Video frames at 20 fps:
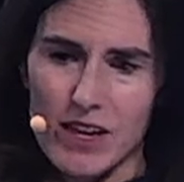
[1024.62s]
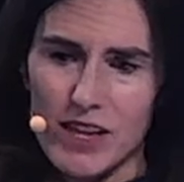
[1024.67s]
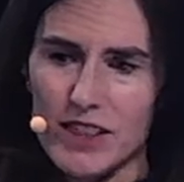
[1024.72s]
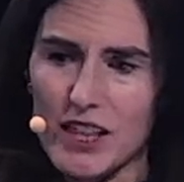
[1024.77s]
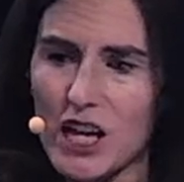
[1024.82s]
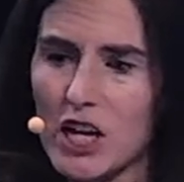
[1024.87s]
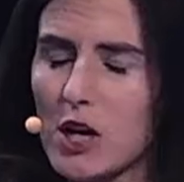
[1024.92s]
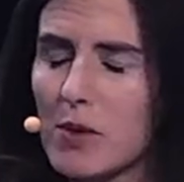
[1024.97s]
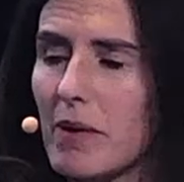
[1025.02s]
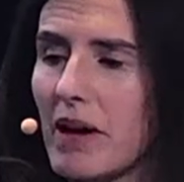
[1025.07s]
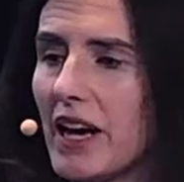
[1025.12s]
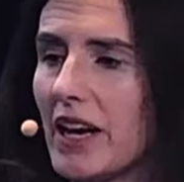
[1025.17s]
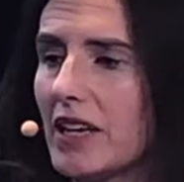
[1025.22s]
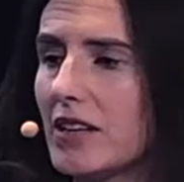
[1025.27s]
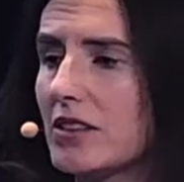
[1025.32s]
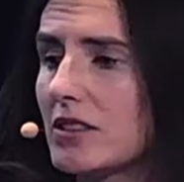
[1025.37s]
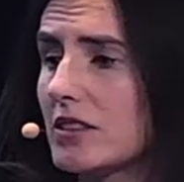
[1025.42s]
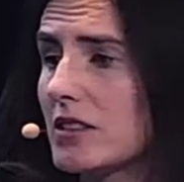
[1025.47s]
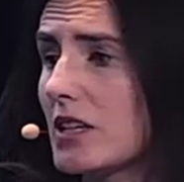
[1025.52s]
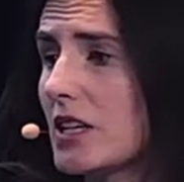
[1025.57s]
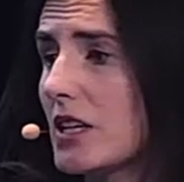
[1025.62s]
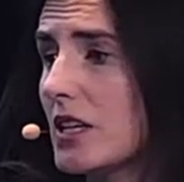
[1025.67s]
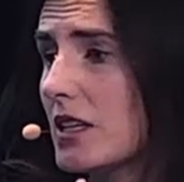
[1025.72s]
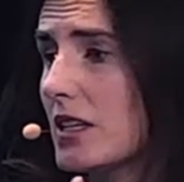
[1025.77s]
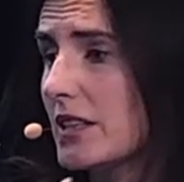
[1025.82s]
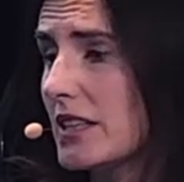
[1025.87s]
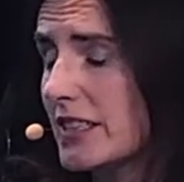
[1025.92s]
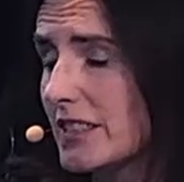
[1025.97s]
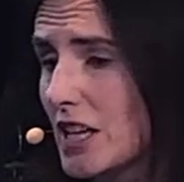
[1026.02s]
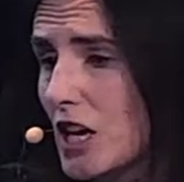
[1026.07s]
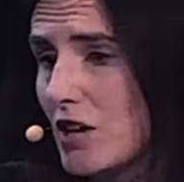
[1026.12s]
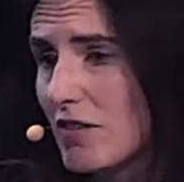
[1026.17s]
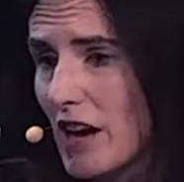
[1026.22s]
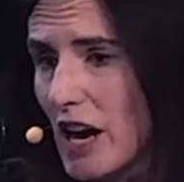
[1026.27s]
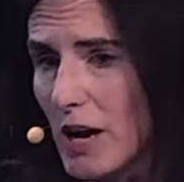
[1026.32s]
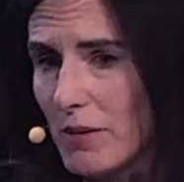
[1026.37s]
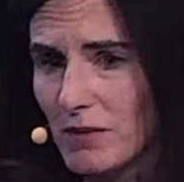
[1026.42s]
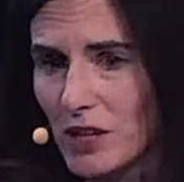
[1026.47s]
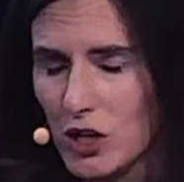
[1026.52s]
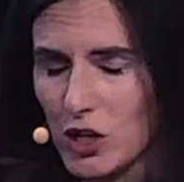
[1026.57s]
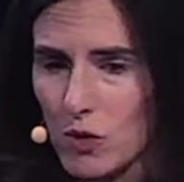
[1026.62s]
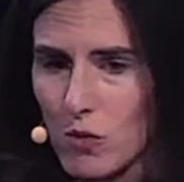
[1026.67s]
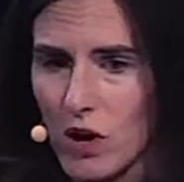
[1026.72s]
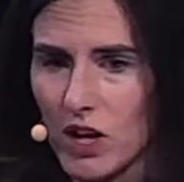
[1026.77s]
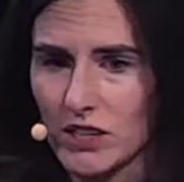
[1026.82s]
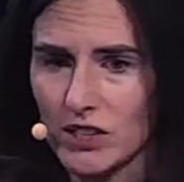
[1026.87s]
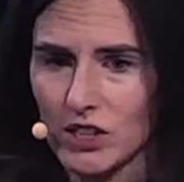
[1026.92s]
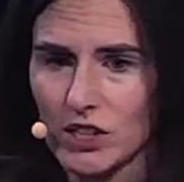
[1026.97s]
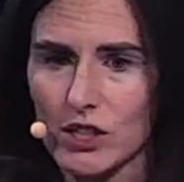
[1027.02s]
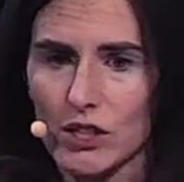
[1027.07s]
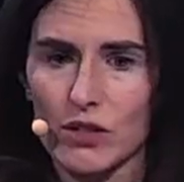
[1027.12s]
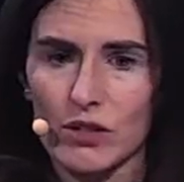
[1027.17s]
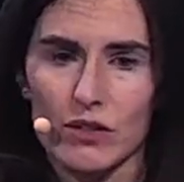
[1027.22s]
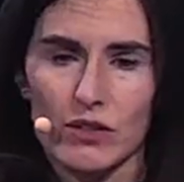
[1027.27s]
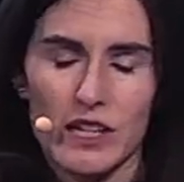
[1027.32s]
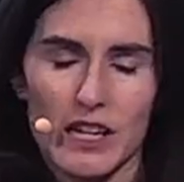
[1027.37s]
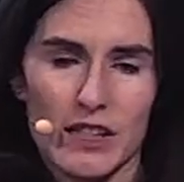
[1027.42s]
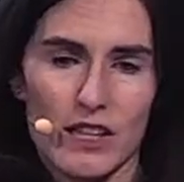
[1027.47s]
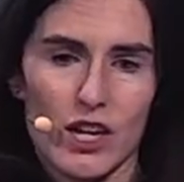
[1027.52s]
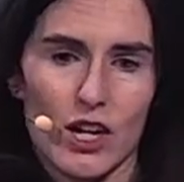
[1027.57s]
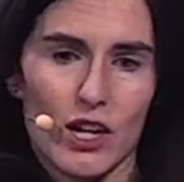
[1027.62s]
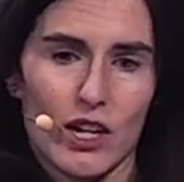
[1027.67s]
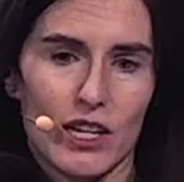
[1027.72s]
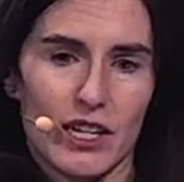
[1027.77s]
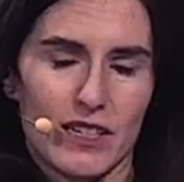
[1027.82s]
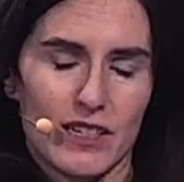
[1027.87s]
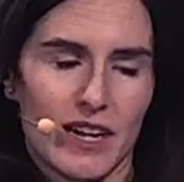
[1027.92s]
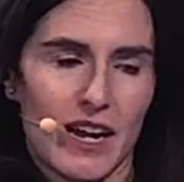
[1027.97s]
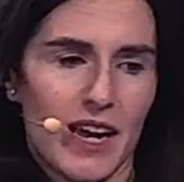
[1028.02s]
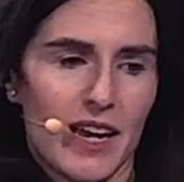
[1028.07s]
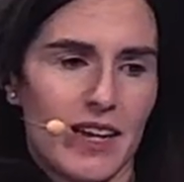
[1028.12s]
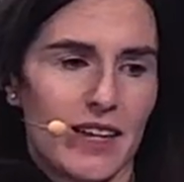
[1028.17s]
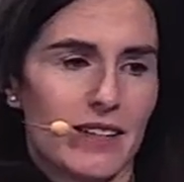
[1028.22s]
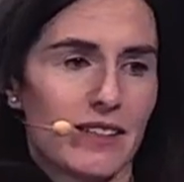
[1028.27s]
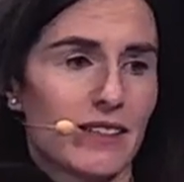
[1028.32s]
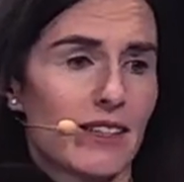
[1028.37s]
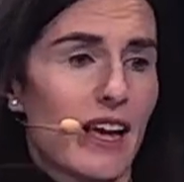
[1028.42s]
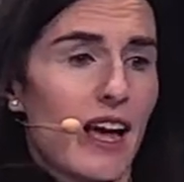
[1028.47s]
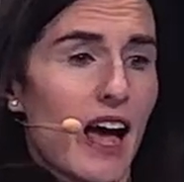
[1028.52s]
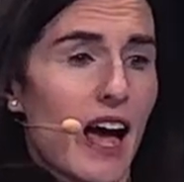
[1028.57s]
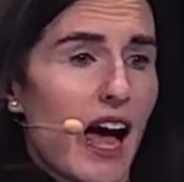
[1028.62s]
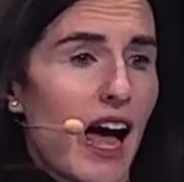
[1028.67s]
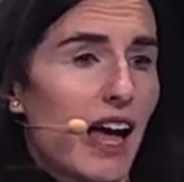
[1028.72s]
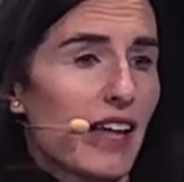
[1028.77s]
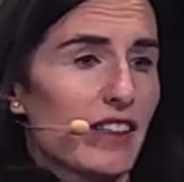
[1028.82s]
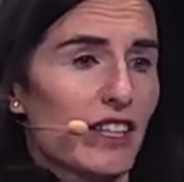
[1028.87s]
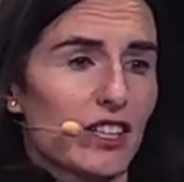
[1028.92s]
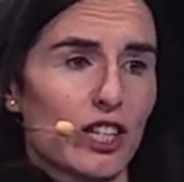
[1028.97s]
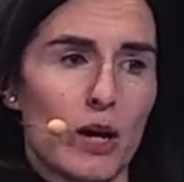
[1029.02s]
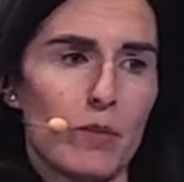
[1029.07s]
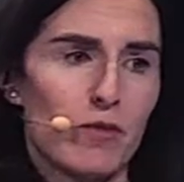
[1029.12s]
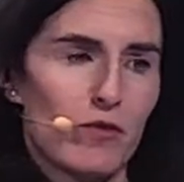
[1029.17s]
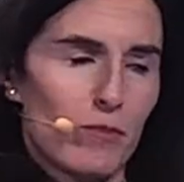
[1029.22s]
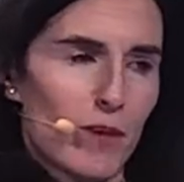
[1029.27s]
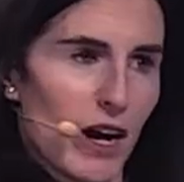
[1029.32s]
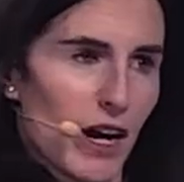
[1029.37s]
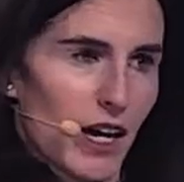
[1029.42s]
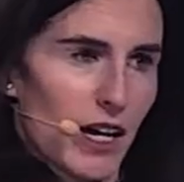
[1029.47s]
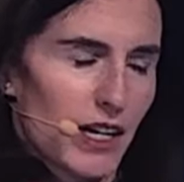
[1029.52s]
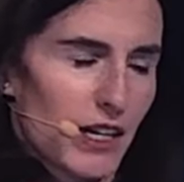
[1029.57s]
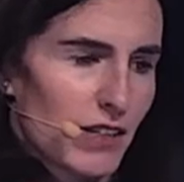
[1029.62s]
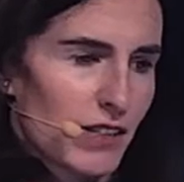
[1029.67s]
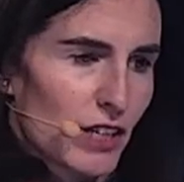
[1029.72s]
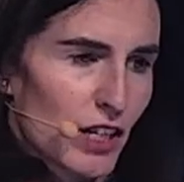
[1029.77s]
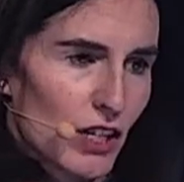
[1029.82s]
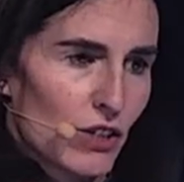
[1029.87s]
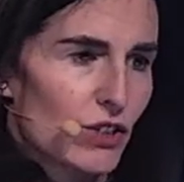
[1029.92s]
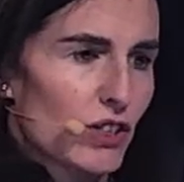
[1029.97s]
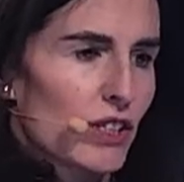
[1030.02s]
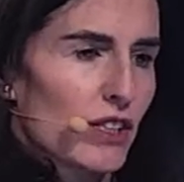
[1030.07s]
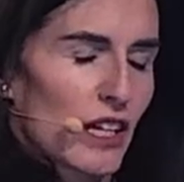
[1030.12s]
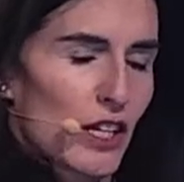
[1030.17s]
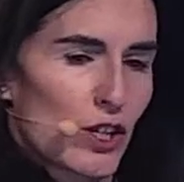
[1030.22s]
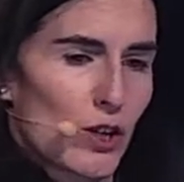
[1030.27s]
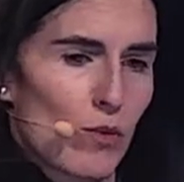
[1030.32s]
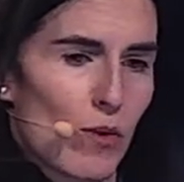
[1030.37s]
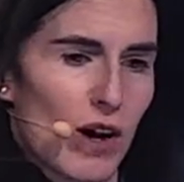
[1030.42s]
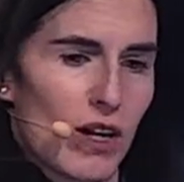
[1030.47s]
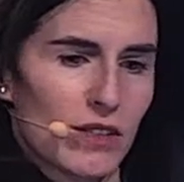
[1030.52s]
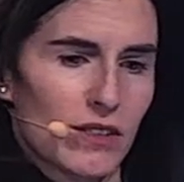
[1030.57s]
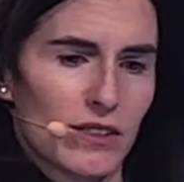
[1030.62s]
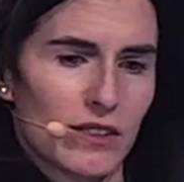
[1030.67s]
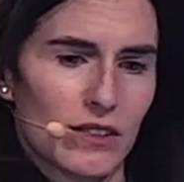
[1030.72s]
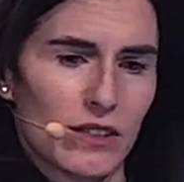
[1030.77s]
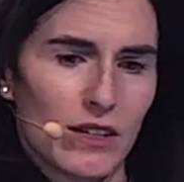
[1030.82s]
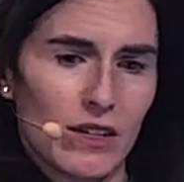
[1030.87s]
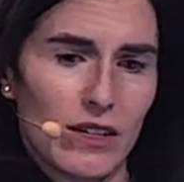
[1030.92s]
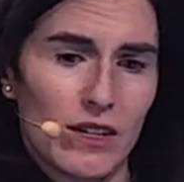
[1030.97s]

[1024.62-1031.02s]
Think about the CRM that you want to use in the early days and the type of marketing solution that you want.